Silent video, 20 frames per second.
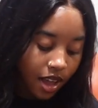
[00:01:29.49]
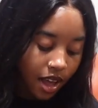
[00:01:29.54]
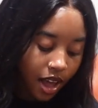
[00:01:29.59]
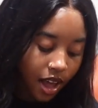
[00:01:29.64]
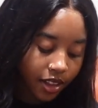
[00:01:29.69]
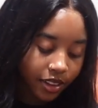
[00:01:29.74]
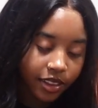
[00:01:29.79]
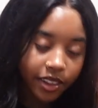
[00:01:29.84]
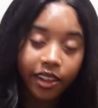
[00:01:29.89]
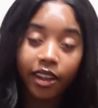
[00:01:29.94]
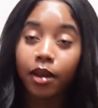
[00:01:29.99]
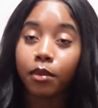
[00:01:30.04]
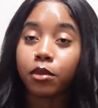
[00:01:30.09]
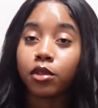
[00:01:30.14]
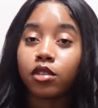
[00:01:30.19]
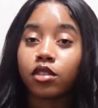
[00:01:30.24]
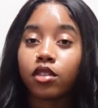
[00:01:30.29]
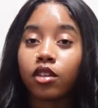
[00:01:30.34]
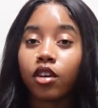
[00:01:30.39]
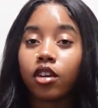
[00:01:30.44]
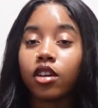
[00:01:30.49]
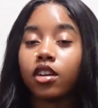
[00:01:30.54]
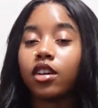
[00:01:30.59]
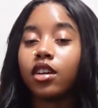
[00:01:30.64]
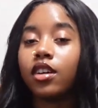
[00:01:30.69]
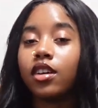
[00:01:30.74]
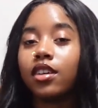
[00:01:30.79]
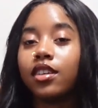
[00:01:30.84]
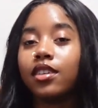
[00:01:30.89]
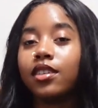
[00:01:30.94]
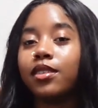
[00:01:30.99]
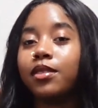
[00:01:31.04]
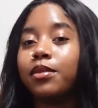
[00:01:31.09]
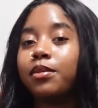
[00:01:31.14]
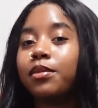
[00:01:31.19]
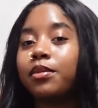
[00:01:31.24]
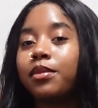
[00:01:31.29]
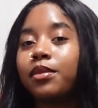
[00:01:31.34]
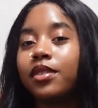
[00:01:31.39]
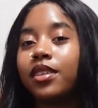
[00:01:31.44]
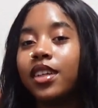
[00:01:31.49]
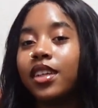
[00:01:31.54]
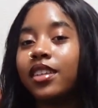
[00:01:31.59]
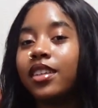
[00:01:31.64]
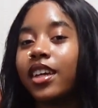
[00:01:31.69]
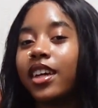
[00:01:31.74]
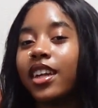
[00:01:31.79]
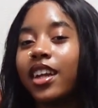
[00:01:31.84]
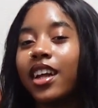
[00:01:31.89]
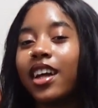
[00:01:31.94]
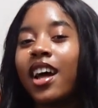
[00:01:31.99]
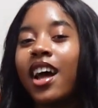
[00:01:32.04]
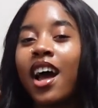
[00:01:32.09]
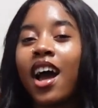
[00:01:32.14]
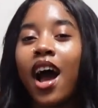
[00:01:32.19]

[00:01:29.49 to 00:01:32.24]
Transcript: I'm gonna start saying that.